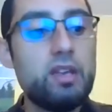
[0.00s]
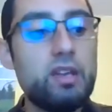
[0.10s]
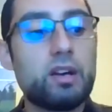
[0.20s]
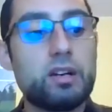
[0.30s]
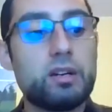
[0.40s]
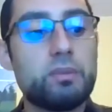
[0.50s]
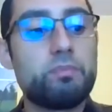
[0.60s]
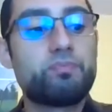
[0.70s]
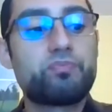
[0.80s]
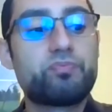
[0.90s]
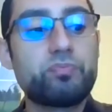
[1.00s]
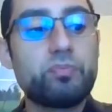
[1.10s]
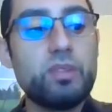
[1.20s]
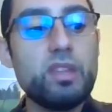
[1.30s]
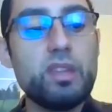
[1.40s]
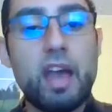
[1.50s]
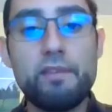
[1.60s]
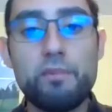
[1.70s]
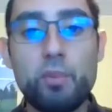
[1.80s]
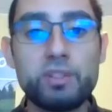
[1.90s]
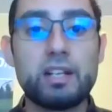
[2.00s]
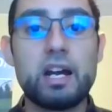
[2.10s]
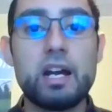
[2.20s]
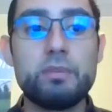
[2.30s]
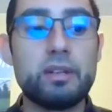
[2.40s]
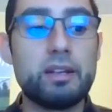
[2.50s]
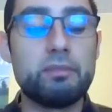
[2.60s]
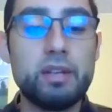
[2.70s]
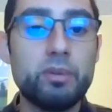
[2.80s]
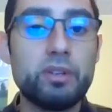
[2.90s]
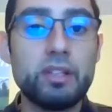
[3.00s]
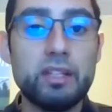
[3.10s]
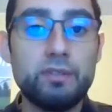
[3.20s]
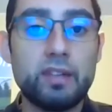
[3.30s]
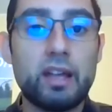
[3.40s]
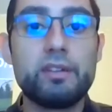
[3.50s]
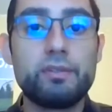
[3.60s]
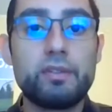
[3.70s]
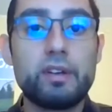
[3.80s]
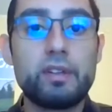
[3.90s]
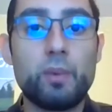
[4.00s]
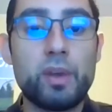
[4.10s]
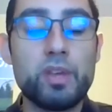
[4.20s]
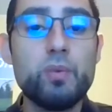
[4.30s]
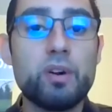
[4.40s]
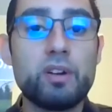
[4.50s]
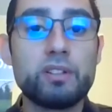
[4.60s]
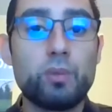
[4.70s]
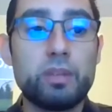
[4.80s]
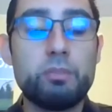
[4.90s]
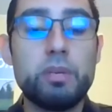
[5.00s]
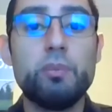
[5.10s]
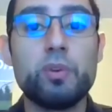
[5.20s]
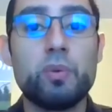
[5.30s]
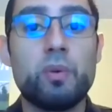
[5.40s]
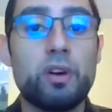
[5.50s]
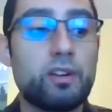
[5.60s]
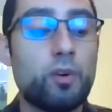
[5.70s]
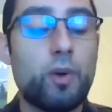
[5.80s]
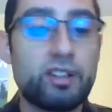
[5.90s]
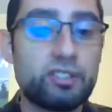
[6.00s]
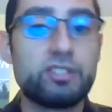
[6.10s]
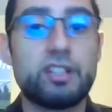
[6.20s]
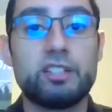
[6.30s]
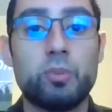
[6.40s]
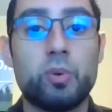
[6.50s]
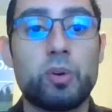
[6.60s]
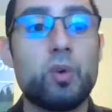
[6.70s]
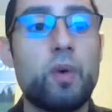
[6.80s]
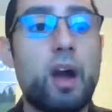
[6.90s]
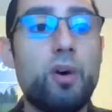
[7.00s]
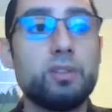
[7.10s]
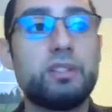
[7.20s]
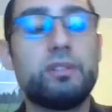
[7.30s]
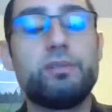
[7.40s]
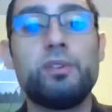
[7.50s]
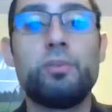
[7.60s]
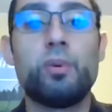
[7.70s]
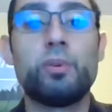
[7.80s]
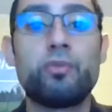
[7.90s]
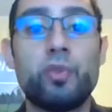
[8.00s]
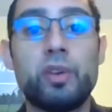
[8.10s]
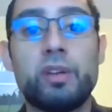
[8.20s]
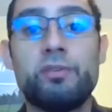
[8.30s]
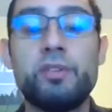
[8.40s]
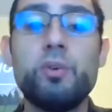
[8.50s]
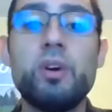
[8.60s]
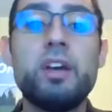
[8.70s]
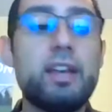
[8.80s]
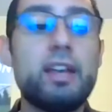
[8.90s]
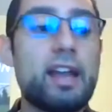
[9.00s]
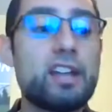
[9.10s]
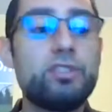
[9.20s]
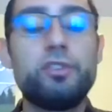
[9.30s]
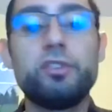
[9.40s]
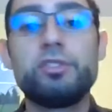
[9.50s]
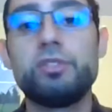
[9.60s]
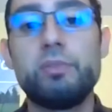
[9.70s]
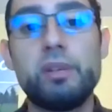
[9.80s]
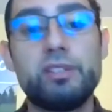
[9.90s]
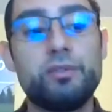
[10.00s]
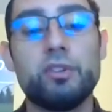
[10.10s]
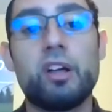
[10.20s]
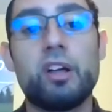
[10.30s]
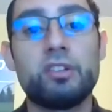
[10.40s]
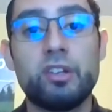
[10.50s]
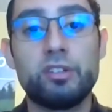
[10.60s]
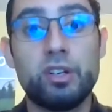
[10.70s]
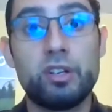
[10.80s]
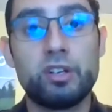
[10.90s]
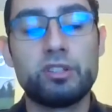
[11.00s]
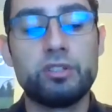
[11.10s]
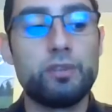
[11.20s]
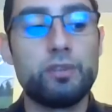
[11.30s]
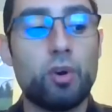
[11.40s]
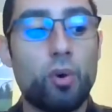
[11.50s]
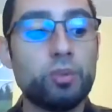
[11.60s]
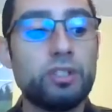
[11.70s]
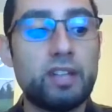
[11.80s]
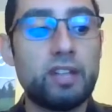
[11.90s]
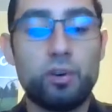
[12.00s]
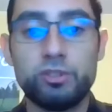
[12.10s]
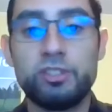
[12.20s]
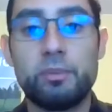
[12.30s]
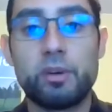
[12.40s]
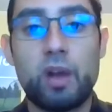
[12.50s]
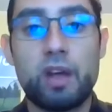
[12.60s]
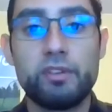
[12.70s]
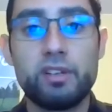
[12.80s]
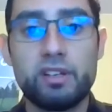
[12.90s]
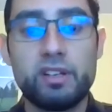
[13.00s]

have more time, and be able to live life the way you want with the people you want. Go exercise more, go out, feel more free. It actually makes you feel a lot younger too. If you're older, in that older demographic